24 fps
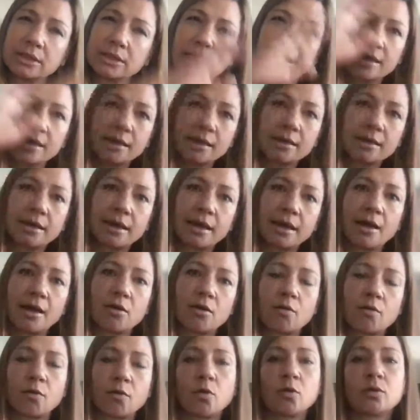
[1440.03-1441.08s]
taking
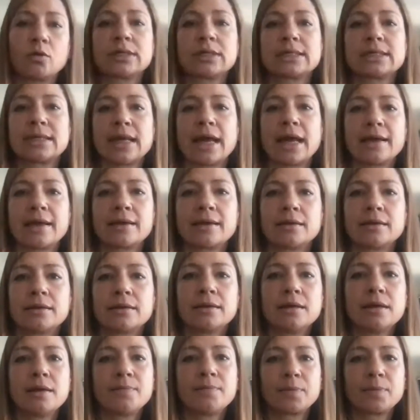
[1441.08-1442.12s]
care of all the
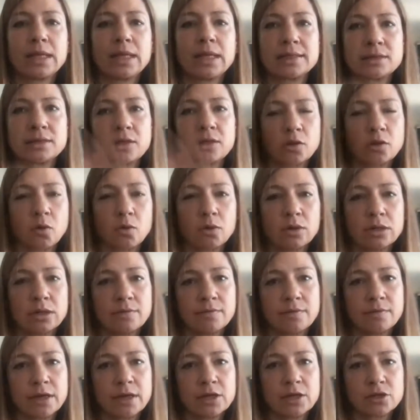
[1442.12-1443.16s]
cycle, it's not
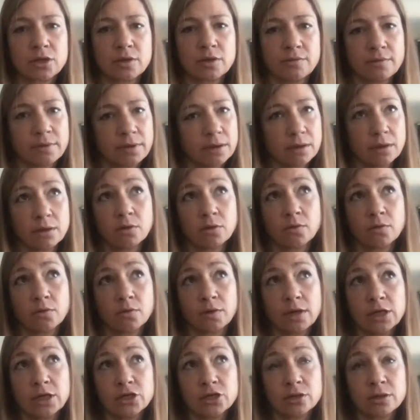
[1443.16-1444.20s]
only
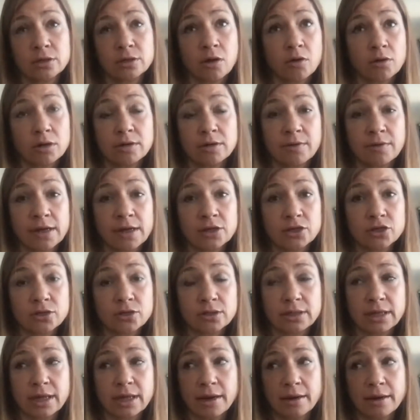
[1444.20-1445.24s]
innovation or
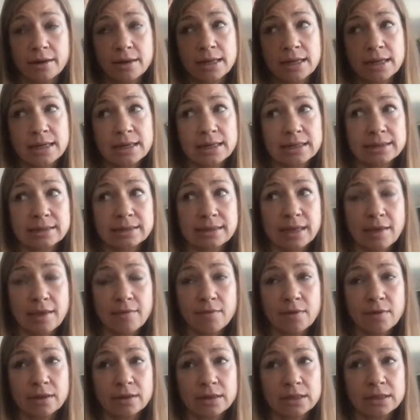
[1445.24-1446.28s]
invention there,
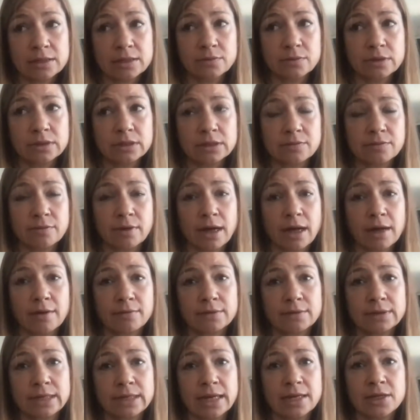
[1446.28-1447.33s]
saving these first
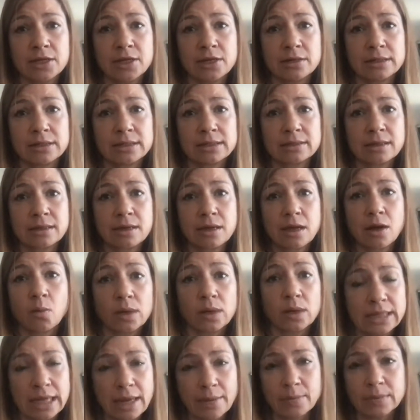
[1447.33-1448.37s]
5-10 years,
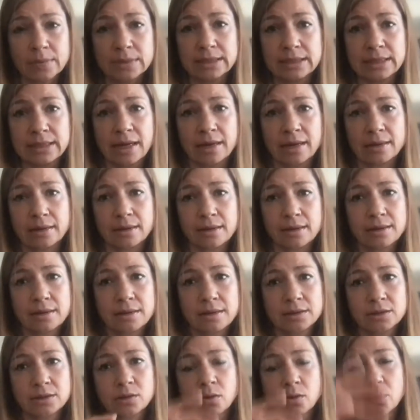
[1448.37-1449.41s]
what happens then?
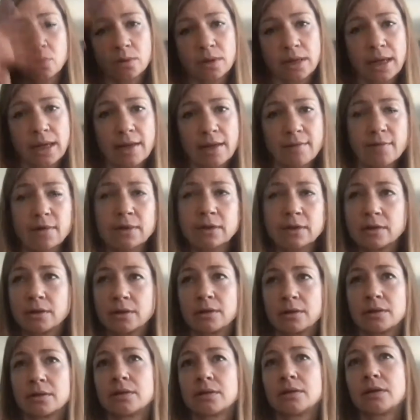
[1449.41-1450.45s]
So having
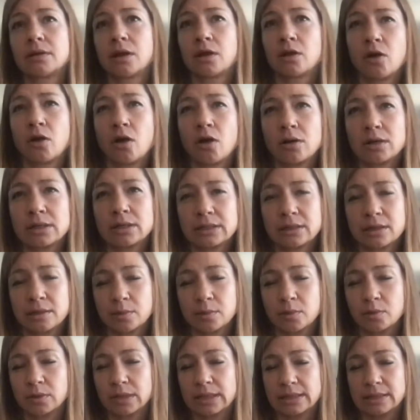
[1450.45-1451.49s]
the
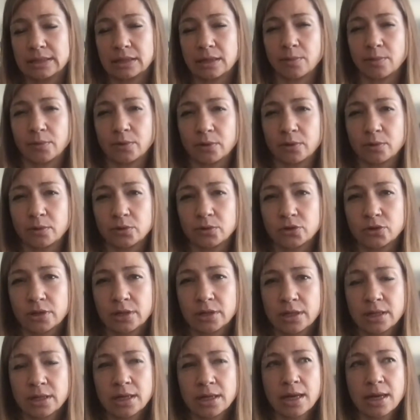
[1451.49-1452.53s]
long-term holistic approach,
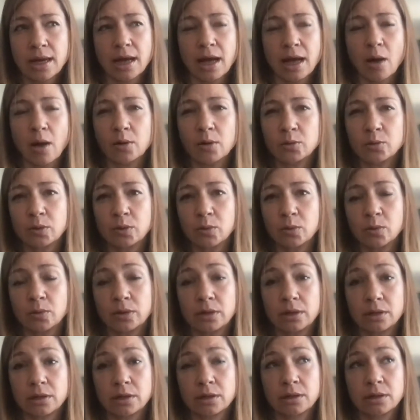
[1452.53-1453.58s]
how it will
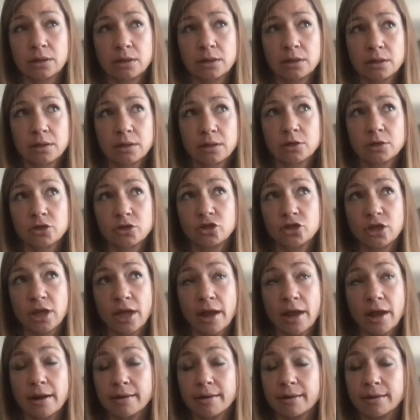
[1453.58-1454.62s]
work,
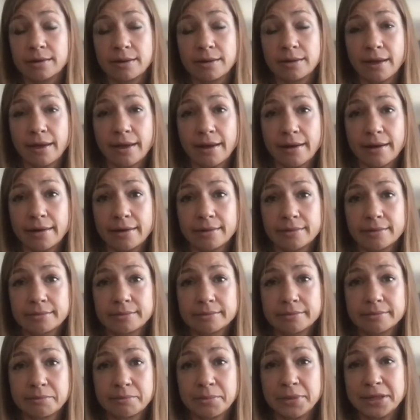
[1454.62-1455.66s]
share,
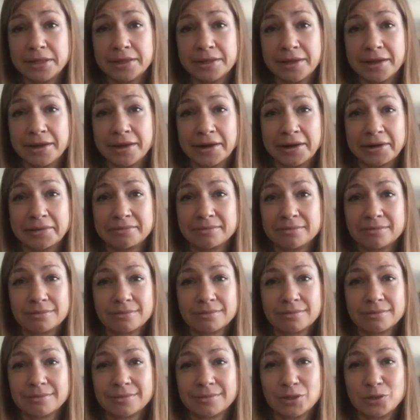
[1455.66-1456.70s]
care, be there,
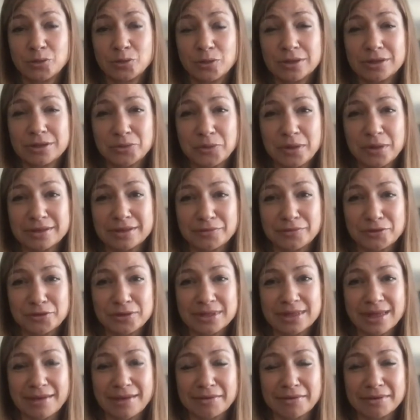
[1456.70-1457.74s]
do it
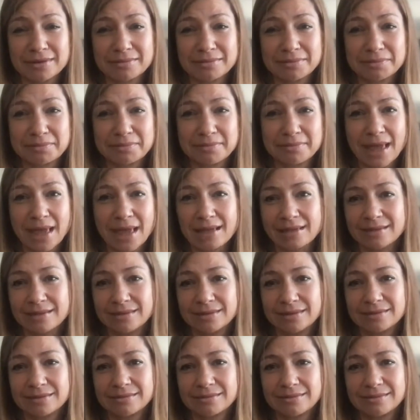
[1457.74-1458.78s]
24/7.
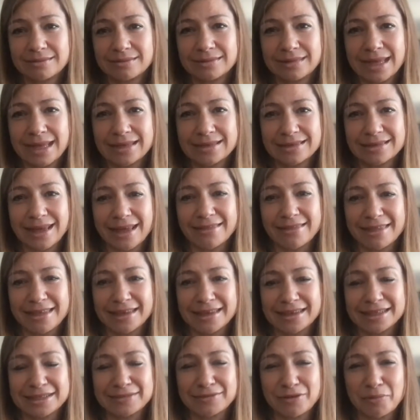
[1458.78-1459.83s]
And that's, I
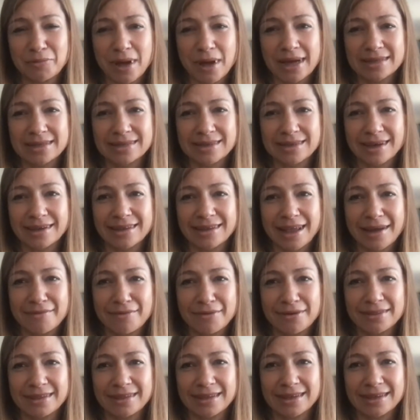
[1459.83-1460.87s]
think, it's from my side
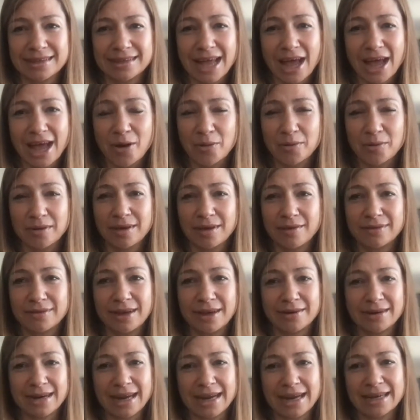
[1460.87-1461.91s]
everything. Now, if
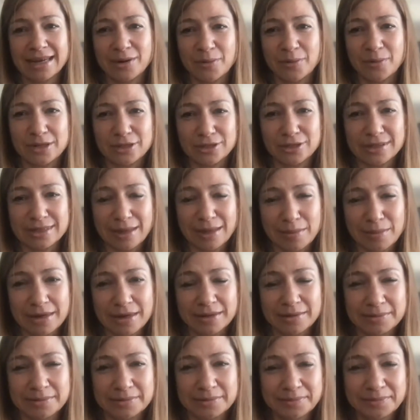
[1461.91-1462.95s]
there are any questions, I'm
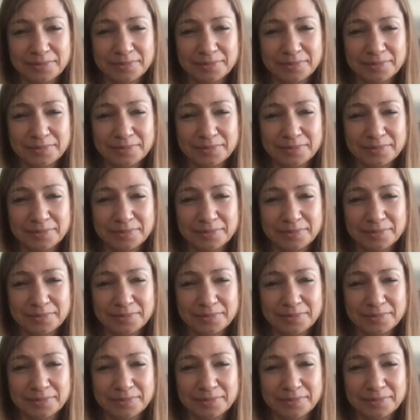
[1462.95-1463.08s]
here.